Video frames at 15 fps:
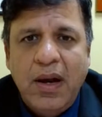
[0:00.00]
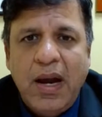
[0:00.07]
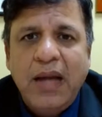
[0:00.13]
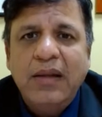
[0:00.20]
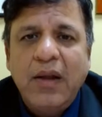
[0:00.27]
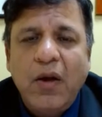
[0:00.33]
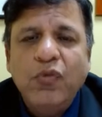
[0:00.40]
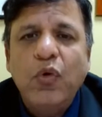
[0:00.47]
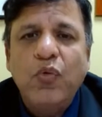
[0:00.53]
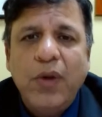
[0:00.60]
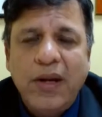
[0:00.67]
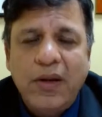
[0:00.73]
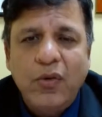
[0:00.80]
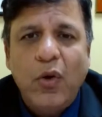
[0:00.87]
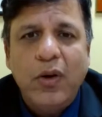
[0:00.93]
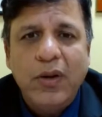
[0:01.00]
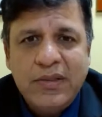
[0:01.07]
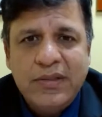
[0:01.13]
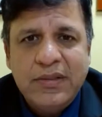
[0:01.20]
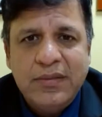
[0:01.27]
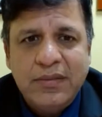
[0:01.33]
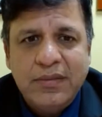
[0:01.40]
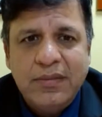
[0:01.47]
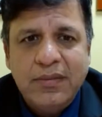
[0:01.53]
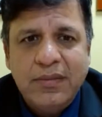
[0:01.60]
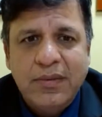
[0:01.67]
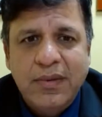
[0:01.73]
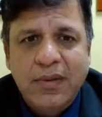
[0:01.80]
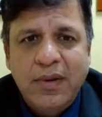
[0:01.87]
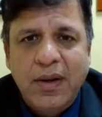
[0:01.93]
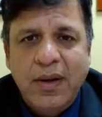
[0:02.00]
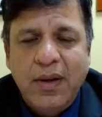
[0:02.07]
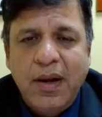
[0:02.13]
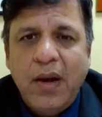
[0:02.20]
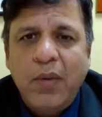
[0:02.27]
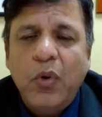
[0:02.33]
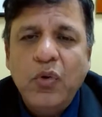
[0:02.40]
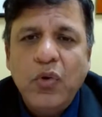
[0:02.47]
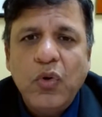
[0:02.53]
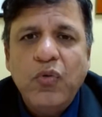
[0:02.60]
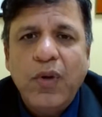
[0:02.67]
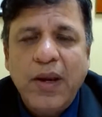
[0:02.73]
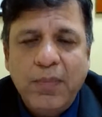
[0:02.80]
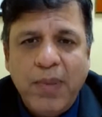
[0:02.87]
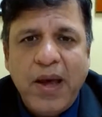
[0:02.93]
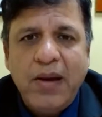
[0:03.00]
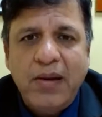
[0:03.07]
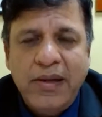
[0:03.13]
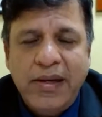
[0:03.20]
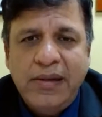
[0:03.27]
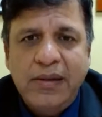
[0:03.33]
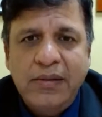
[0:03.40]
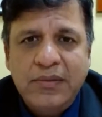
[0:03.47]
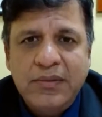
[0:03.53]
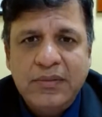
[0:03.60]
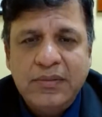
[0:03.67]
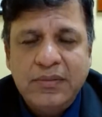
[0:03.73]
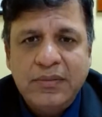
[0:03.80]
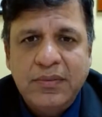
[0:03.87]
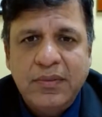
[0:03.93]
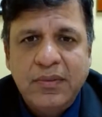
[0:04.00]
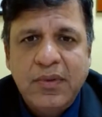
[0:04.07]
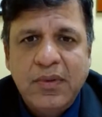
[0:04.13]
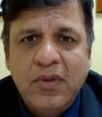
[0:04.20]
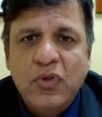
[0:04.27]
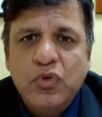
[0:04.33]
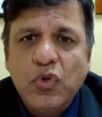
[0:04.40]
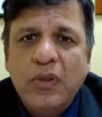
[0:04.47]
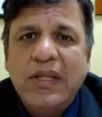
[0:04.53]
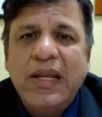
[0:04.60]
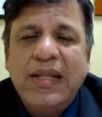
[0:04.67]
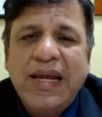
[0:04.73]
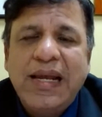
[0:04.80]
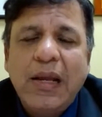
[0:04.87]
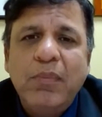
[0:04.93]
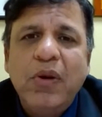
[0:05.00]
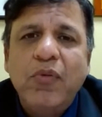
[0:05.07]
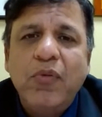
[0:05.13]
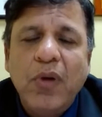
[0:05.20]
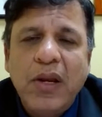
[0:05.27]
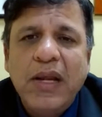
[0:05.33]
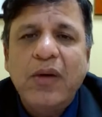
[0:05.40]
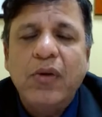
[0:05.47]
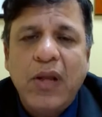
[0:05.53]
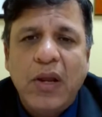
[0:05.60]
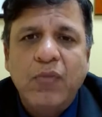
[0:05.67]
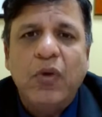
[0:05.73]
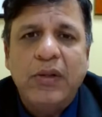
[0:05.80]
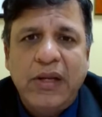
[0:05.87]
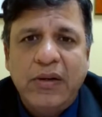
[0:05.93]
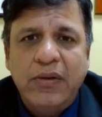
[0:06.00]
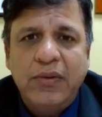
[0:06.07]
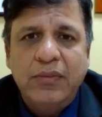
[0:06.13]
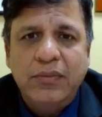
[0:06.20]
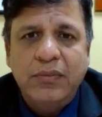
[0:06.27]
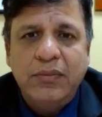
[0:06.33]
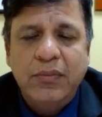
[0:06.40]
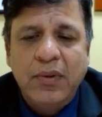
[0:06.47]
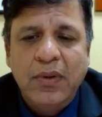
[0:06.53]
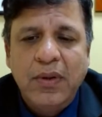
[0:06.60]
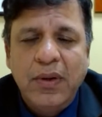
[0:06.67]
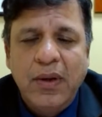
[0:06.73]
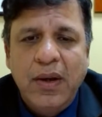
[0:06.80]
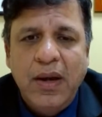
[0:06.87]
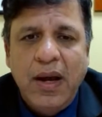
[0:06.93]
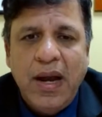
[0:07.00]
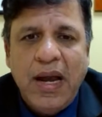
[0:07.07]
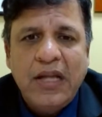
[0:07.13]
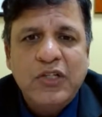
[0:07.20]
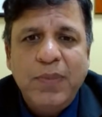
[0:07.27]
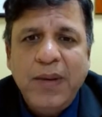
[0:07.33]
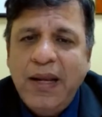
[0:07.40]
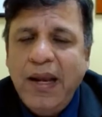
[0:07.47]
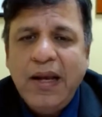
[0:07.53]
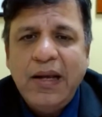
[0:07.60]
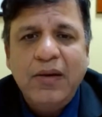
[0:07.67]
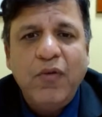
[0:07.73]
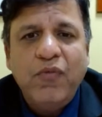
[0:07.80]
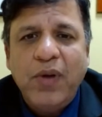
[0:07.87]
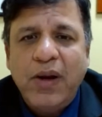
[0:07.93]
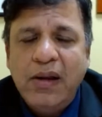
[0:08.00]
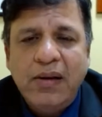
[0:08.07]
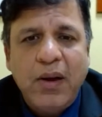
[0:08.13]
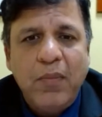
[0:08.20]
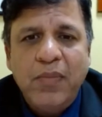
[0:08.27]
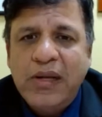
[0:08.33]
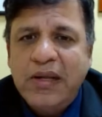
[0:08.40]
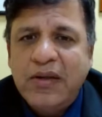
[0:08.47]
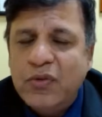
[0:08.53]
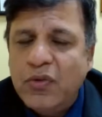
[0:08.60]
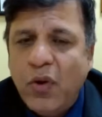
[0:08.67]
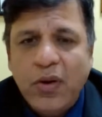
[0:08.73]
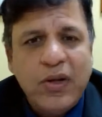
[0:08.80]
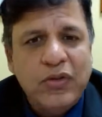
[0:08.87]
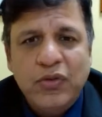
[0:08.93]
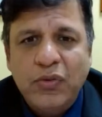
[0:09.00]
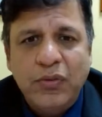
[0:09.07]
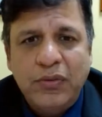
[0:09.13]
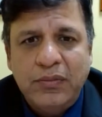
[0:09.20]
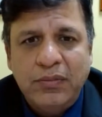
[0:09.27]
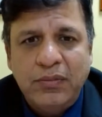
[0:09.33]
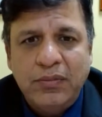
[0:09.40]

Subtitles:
I love to train lawyers. I want to train paralegals so that they can be really good at what they do. And speaking at a federal committee is not a joke.